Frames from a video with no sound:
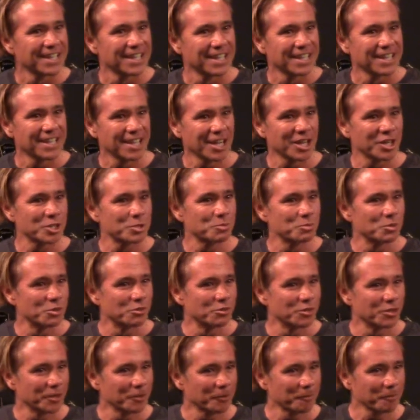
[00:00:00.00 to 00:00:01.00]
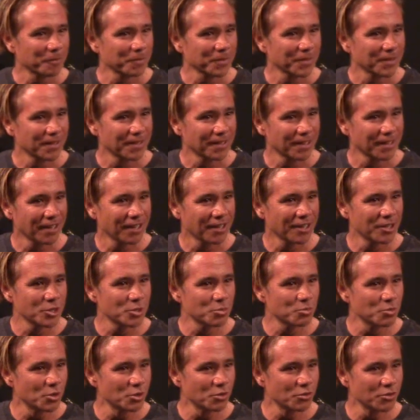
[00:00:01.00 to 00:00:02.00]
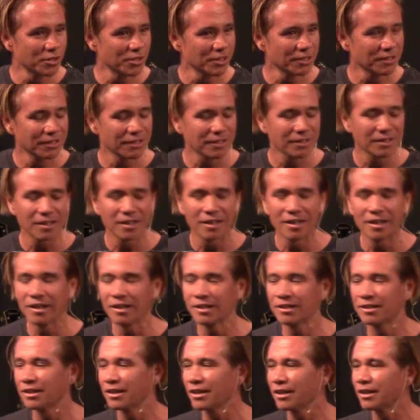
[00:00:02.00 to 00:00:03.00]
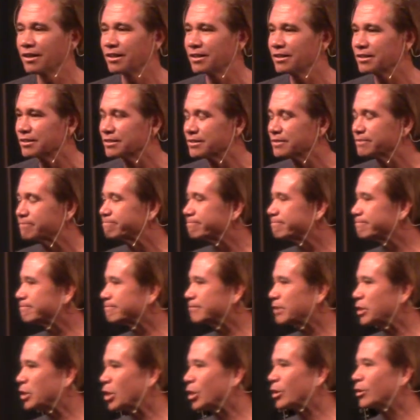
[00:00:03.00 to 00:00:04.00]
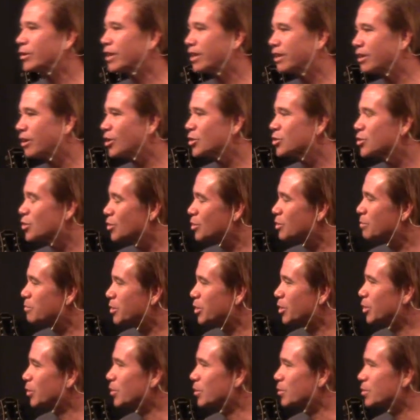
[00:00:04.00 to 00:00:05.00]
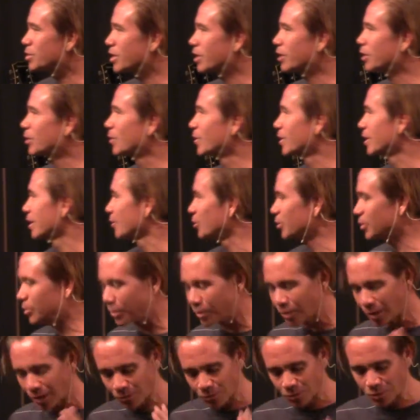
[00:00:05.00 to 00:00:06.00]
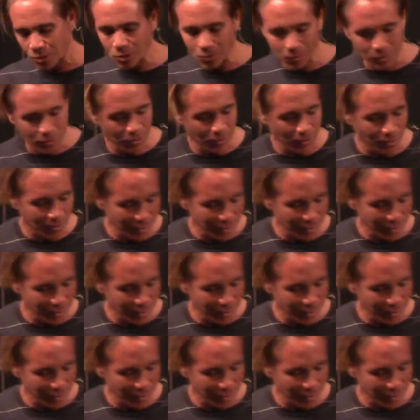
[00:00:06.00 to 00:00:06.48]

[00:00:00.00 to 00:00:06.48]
God is moving. God is moving. And, uh, you know, and also the miracles that are going on. I won't go into all